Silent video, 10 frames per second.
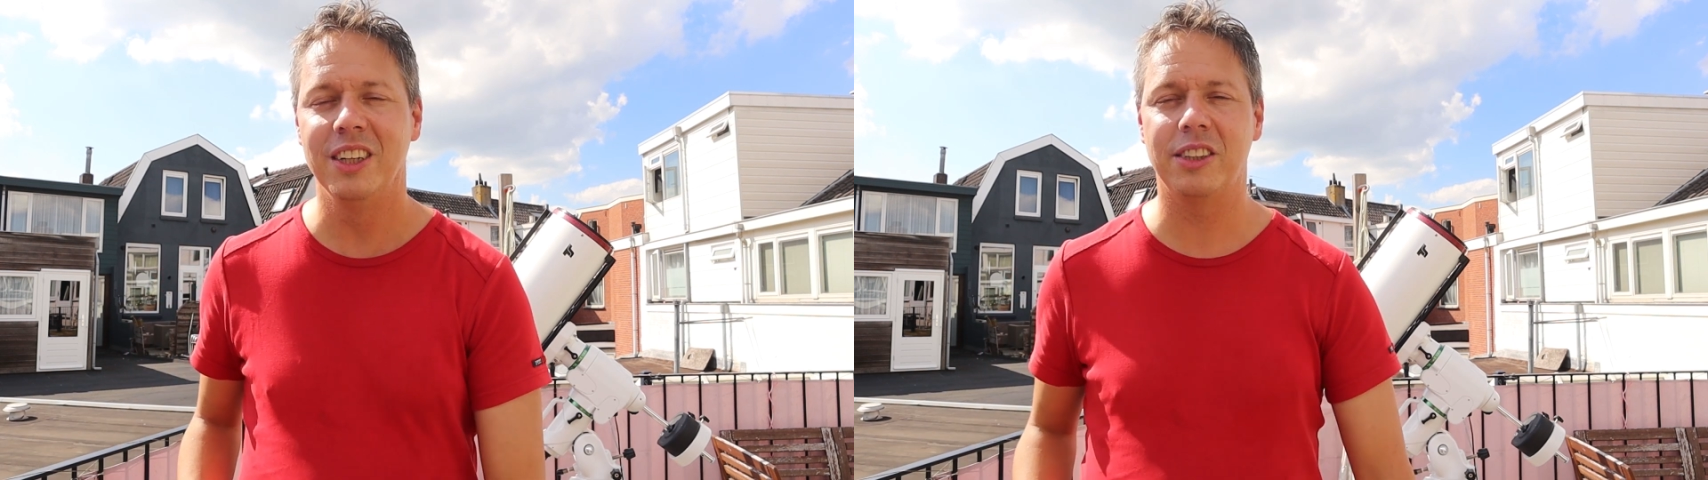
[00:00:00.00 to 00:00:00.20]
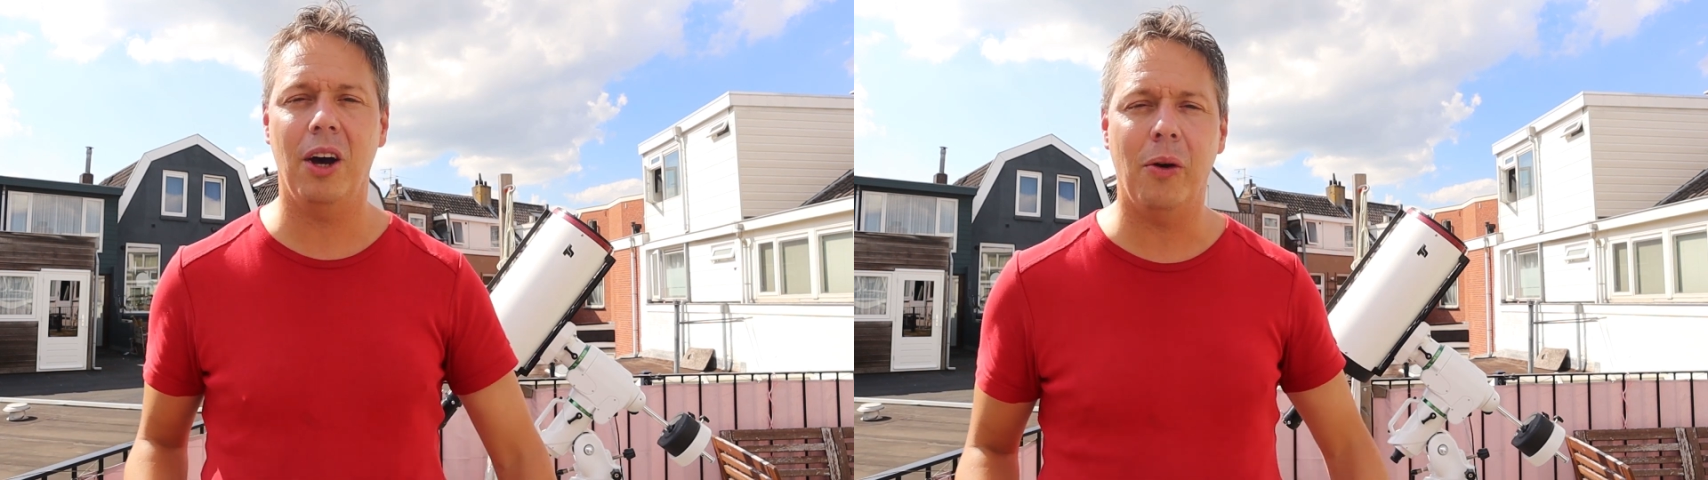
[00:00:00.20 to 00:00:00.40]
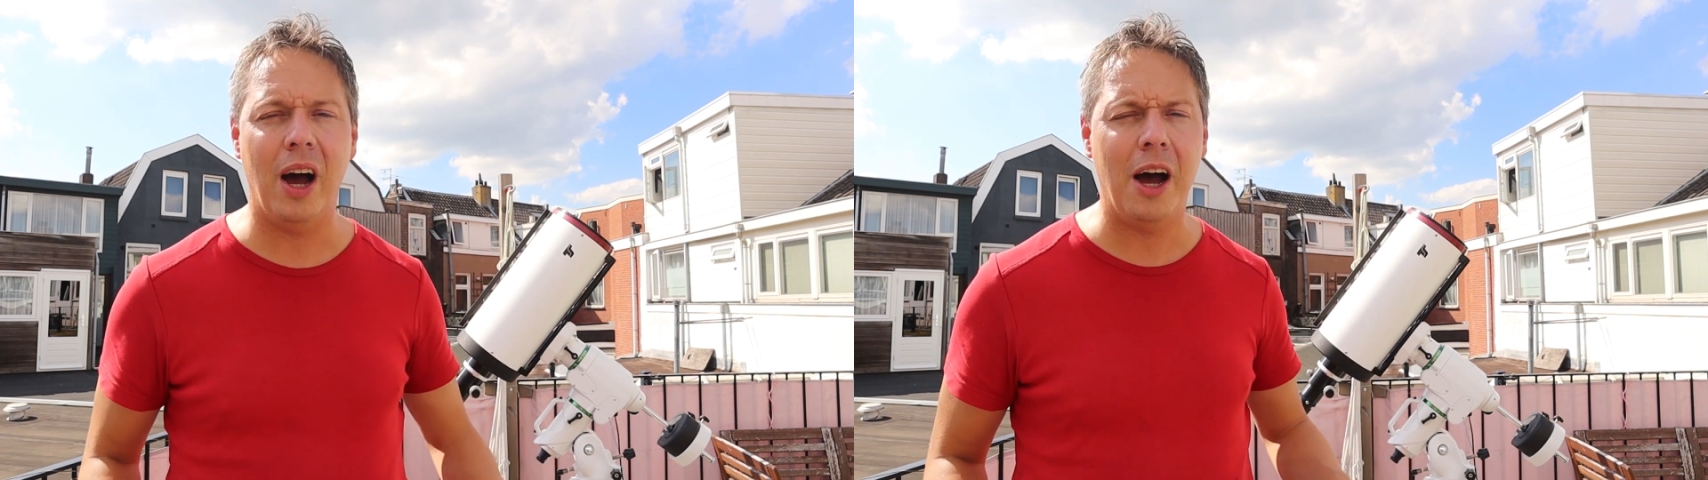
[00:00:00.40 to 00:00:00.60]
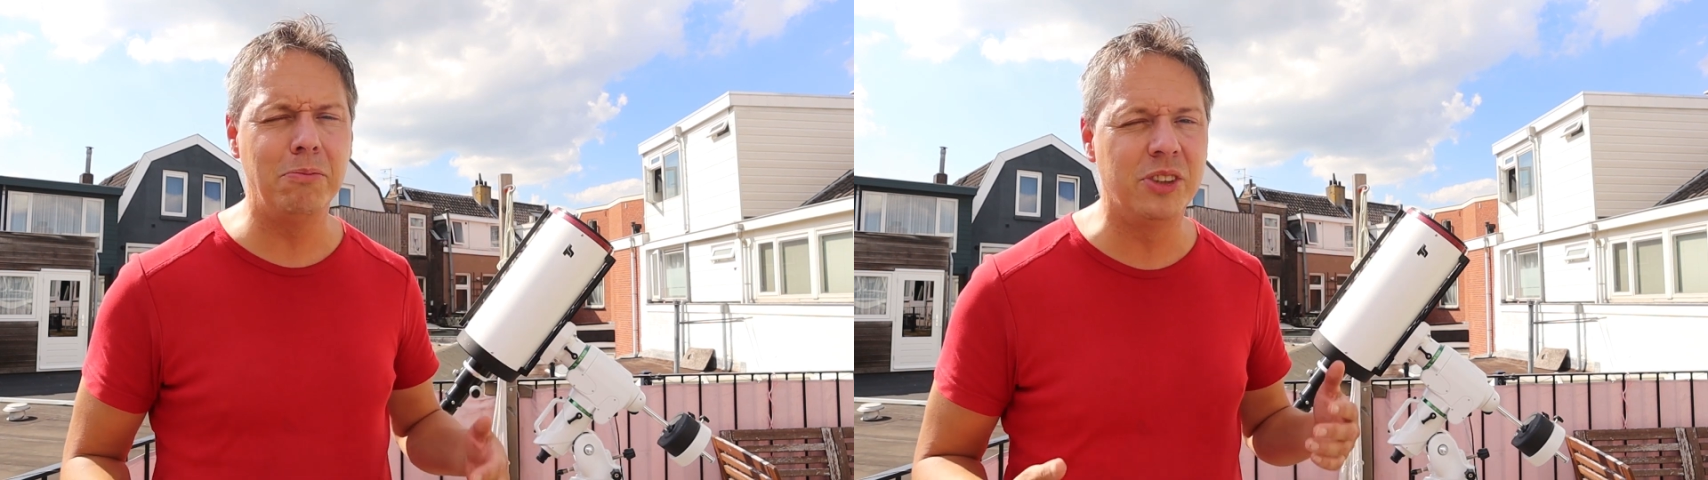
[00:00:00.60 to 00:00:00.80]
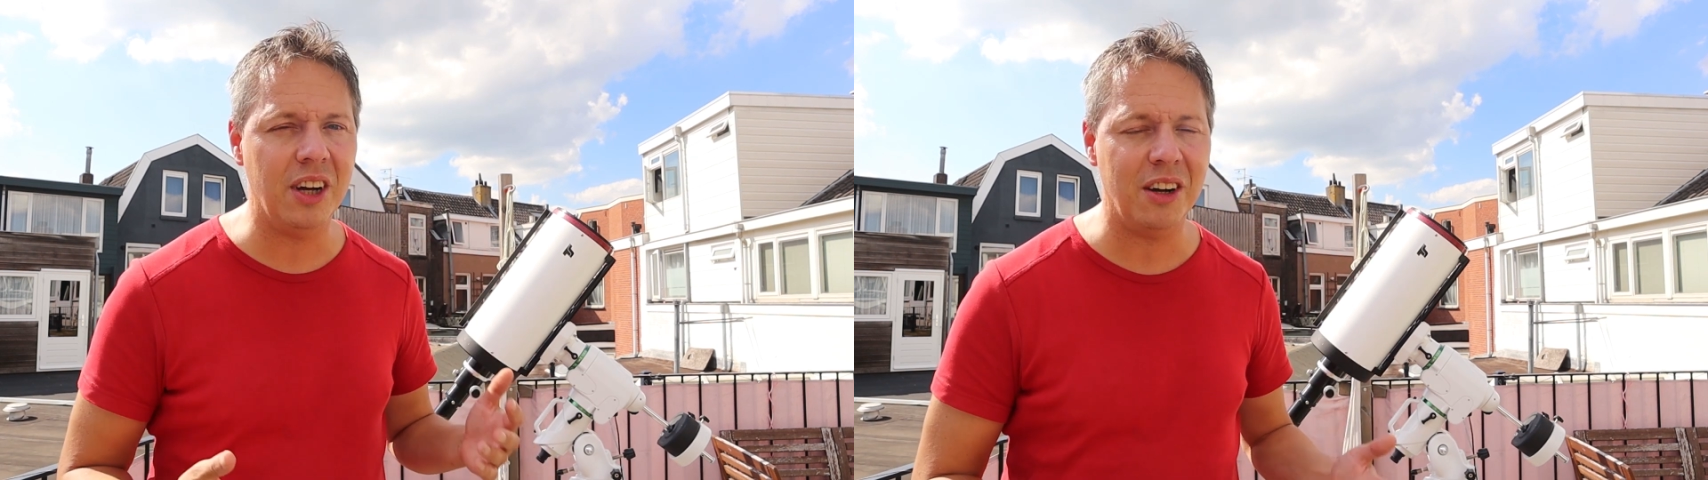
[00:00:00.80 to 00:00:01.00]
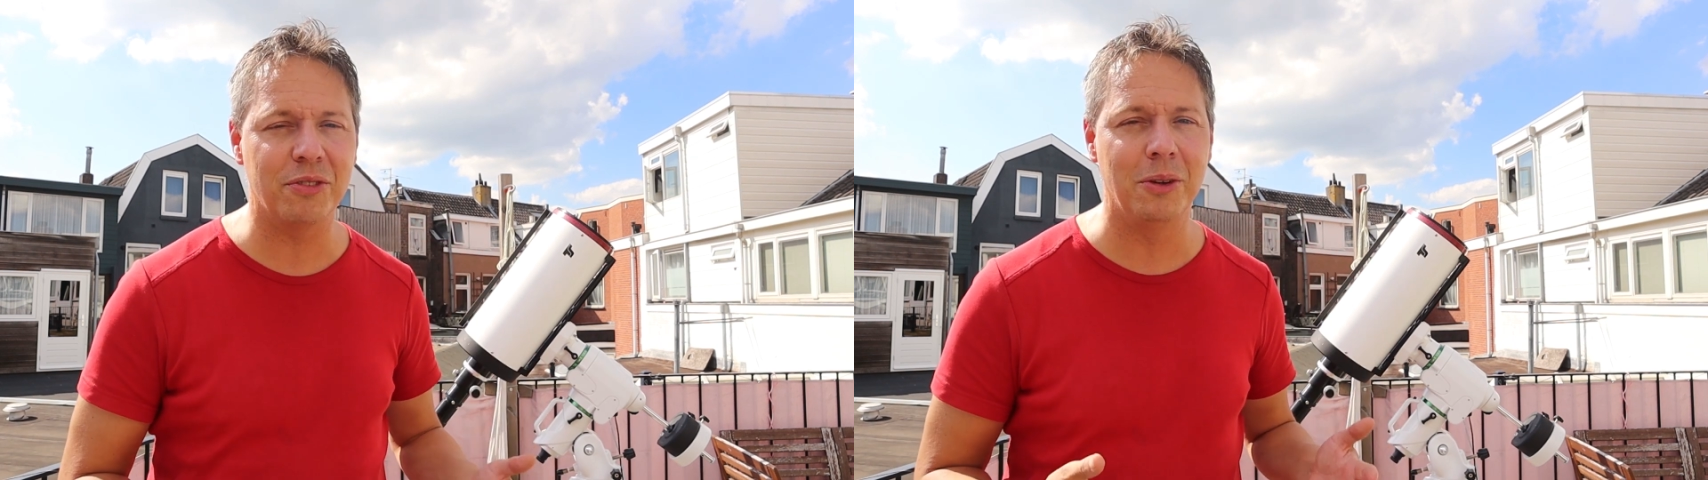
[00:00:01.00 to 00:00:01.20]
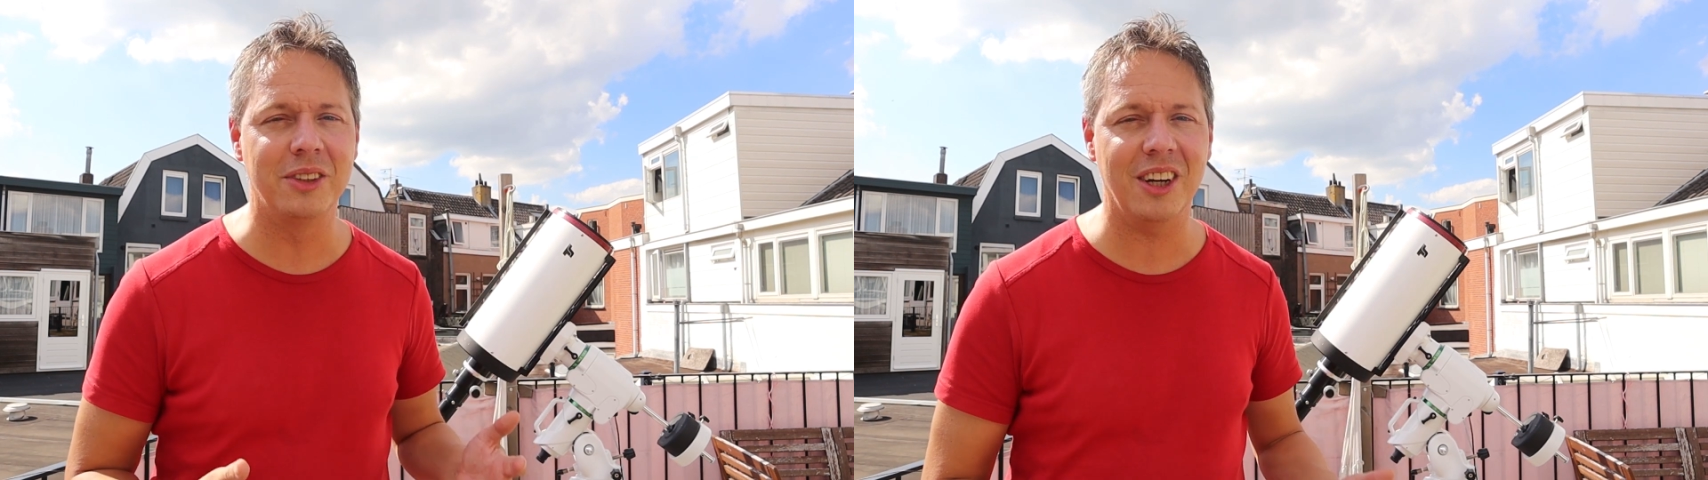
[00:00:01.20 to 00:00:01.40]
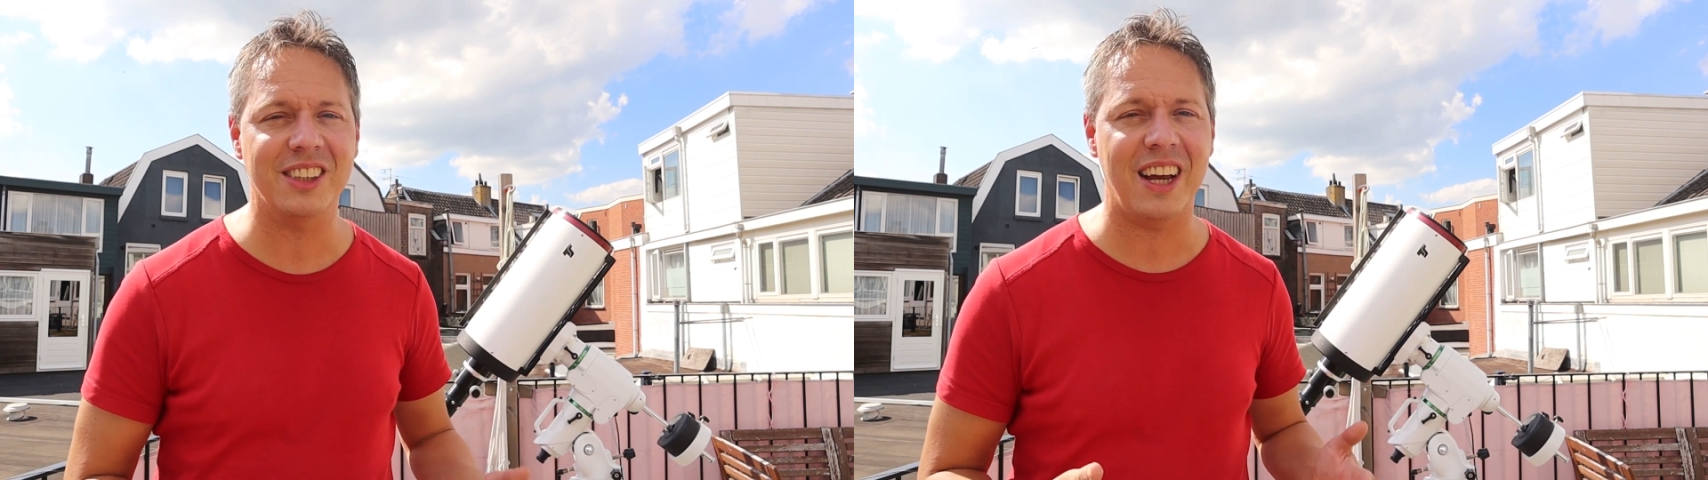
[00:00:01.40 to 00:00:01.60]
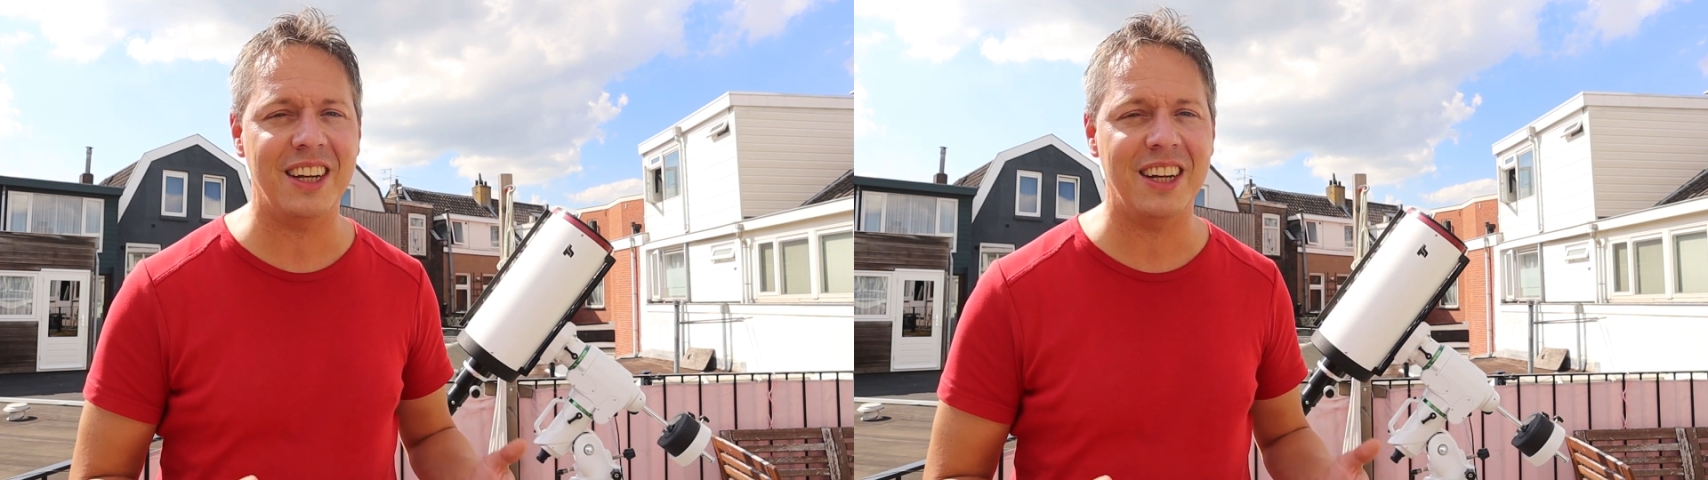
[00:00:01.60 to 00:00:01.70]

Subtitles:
So Chuck from Chuck's